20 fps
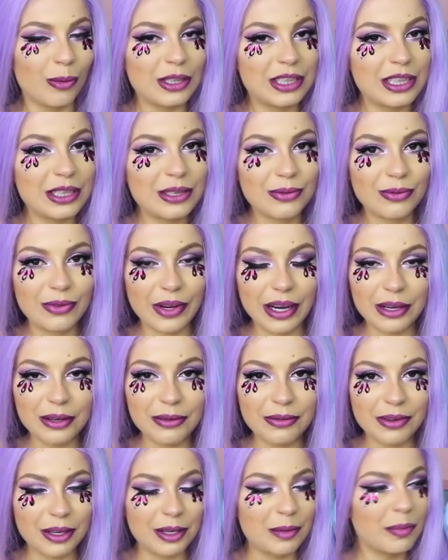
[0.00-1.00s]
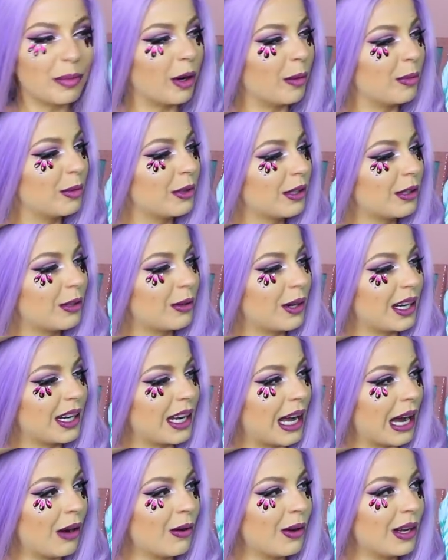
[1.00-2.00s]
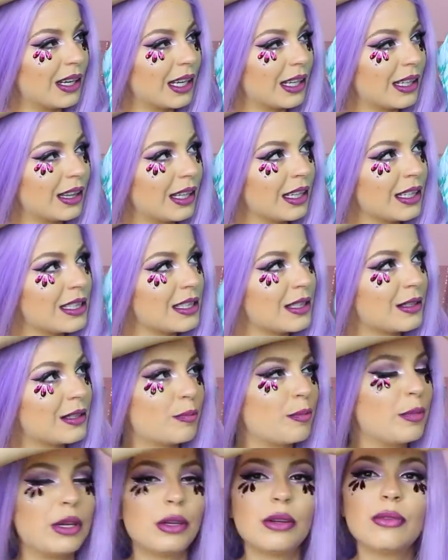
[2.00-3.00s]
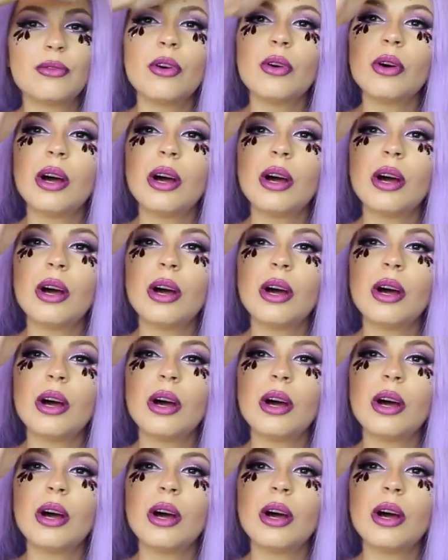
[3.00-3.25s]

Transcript: which is very very popular right now and I think it's beautiful.